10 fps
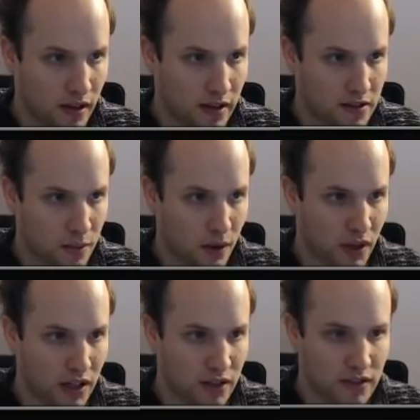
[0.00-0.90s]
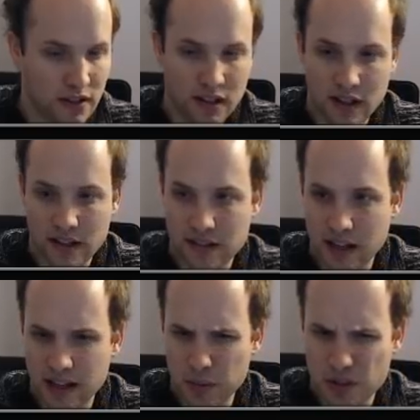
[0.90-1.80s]
I somehow cannot see the last
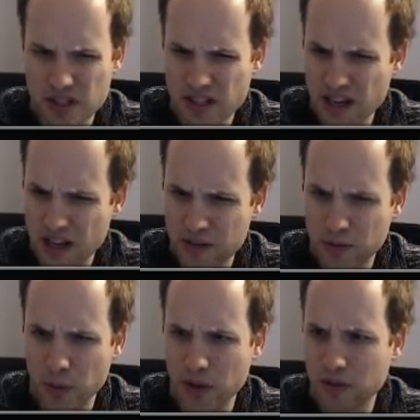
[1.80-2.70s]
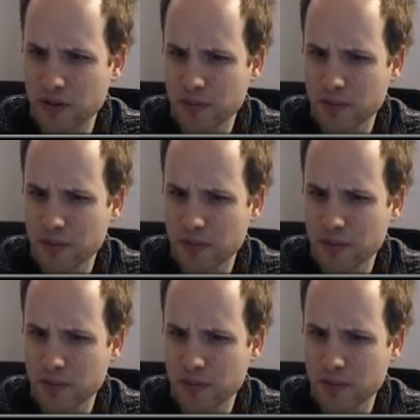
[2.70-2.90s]
hand, which is kind of weird.